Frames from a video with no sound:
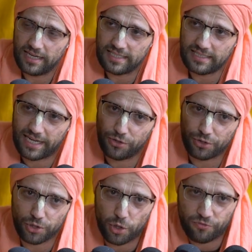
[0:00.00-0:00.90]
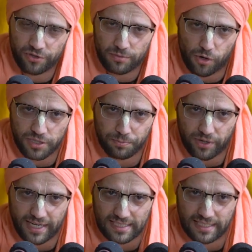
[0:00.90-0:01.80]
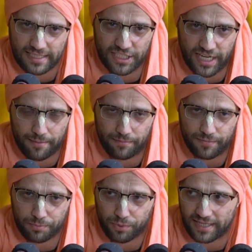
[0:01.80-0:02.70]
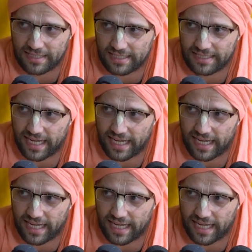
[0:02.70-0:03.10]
Instead, you should go for the most priceless gem, the priceless